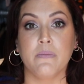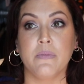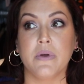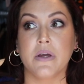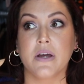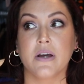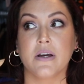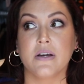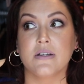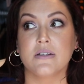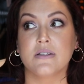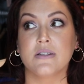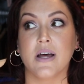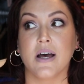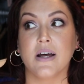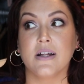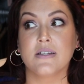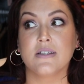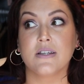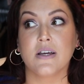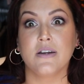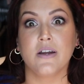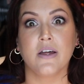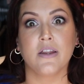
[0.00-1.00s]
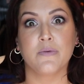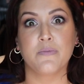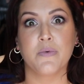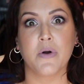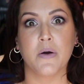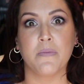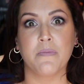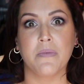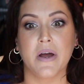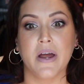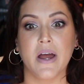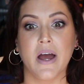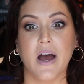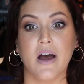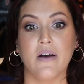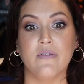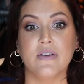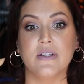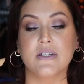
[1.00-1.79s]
because that's another problem I have,